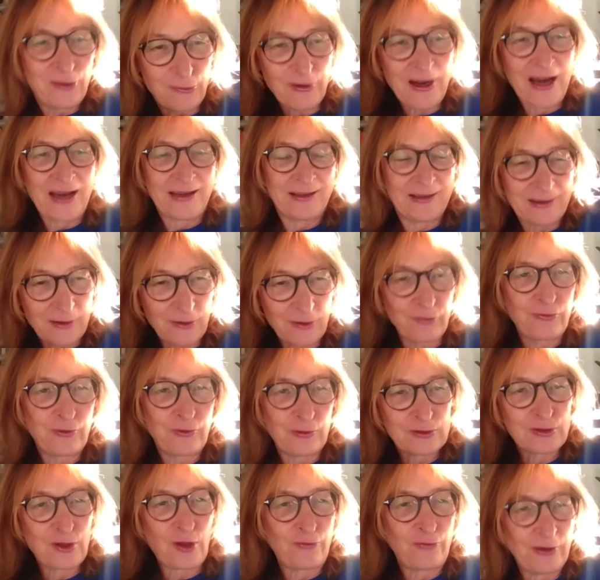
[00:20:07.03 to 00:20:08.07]

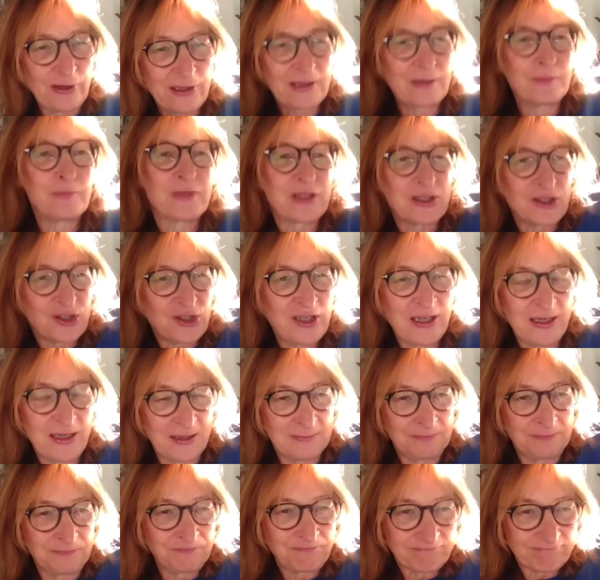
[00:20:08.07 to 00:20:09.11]
theoretical philosophical
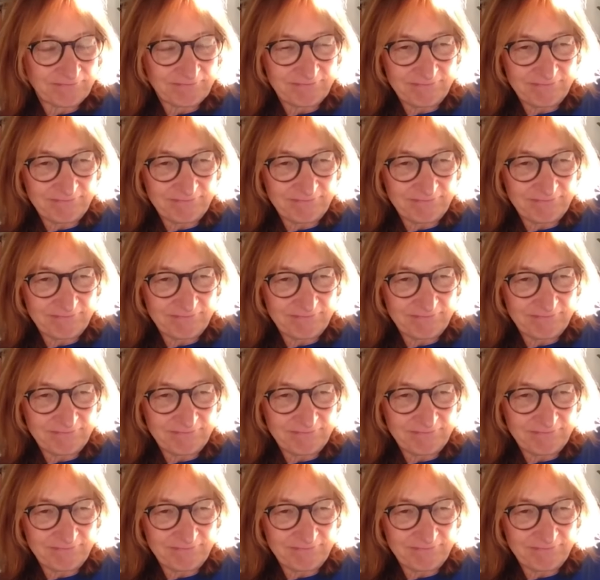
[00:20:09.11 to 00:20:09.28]
machine,